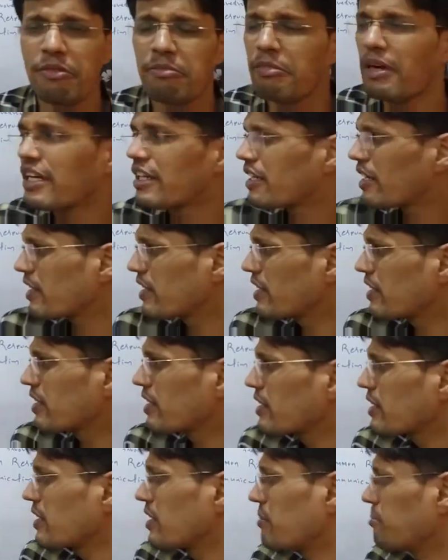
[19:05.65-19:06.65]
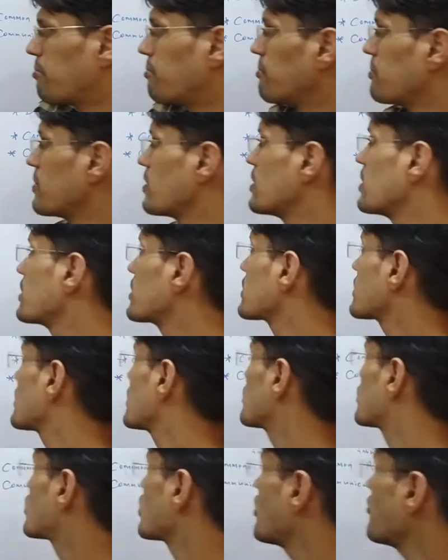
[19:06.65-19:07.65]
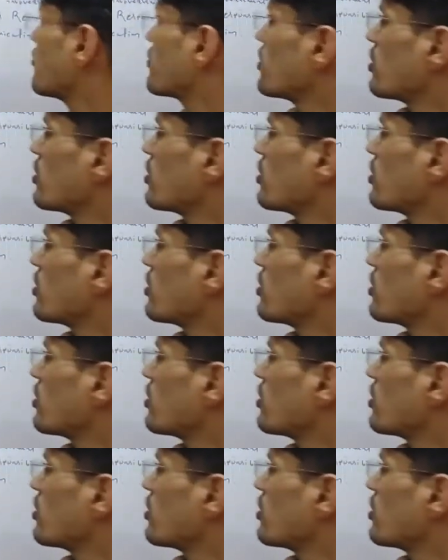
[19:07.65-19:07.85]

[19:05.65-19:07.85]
matter in case of